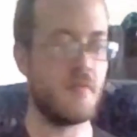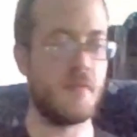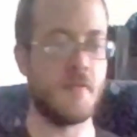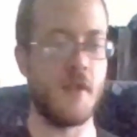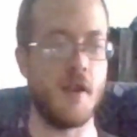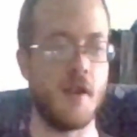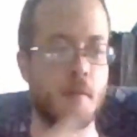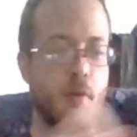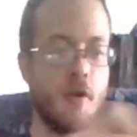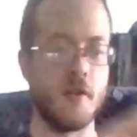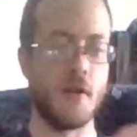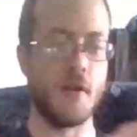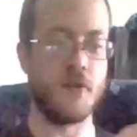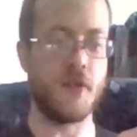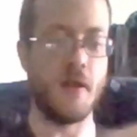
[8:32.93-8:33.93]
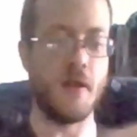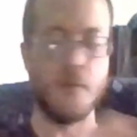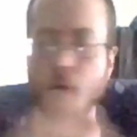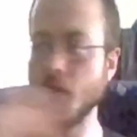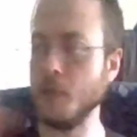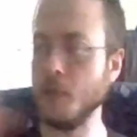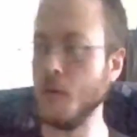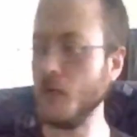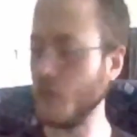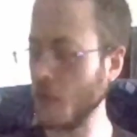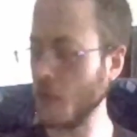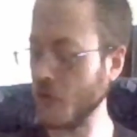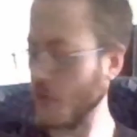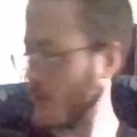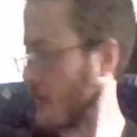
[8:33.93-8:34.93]
And I probably lost that in one of the movies
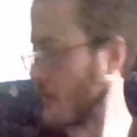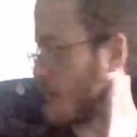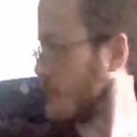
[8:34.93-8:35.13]
recently.